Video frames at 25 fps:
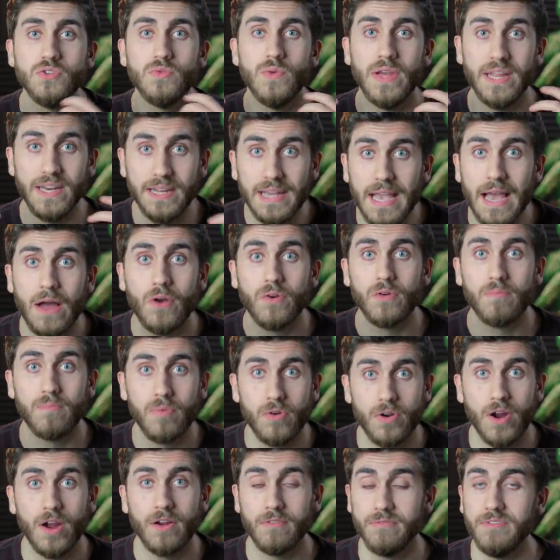to encounter
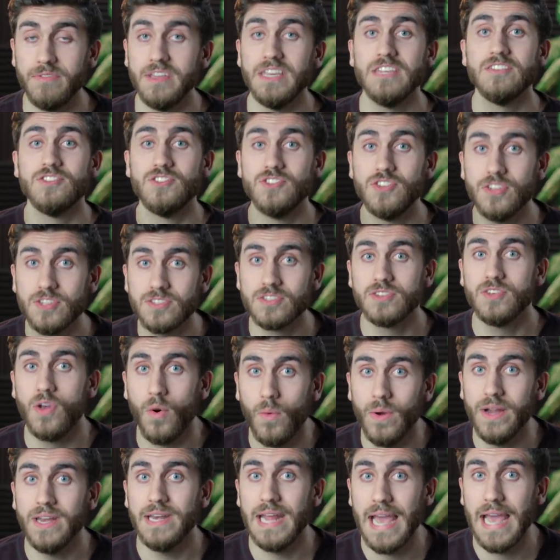pornography, it's just
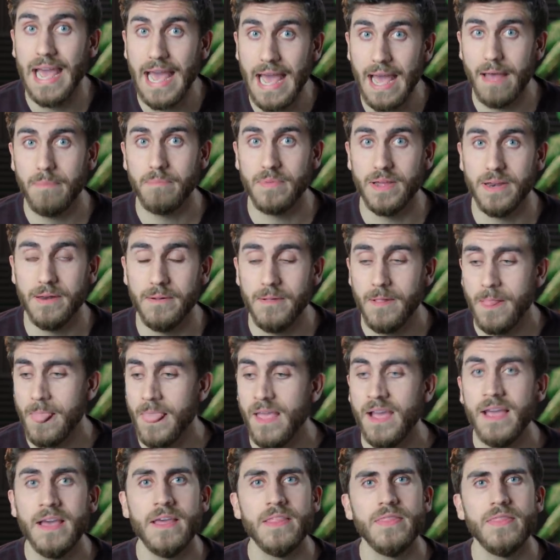going to happen,
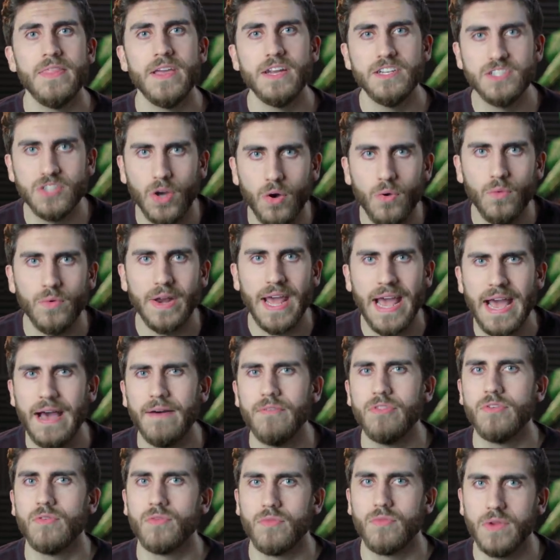they don't
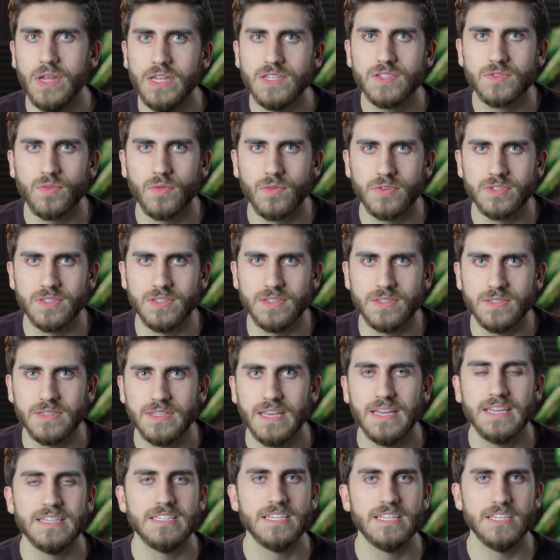have the
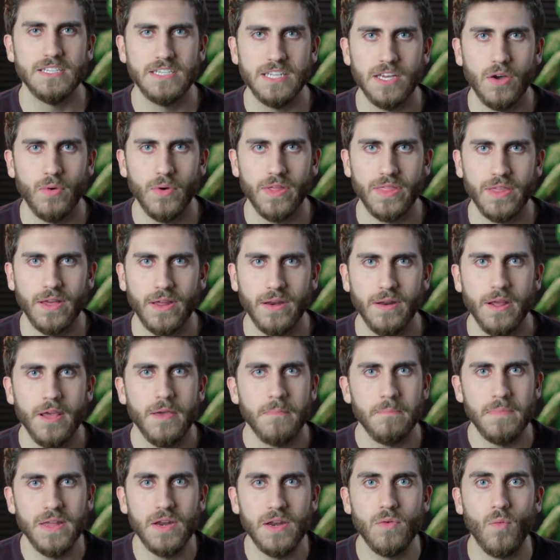resources to deal with it.
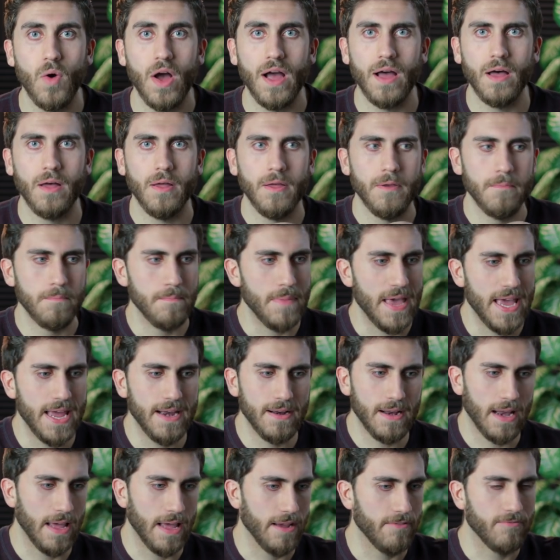Meanwhile,
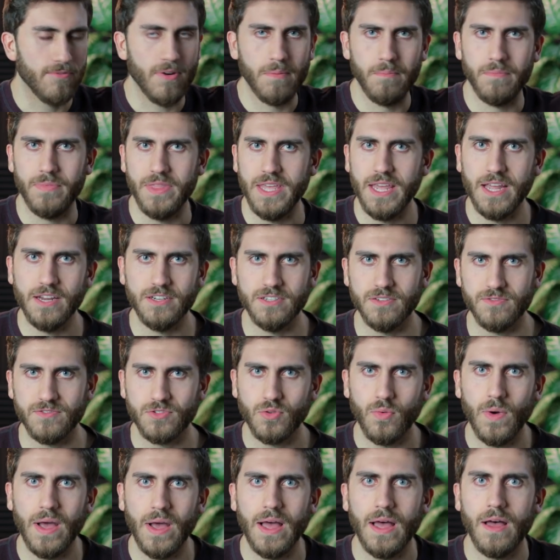men, like from the age of
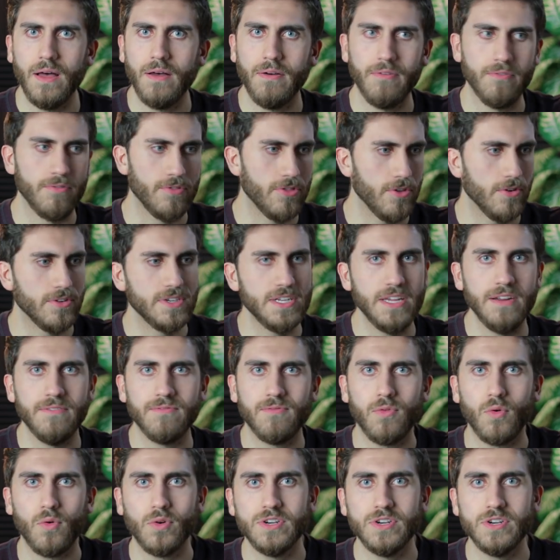twelve, thirteen,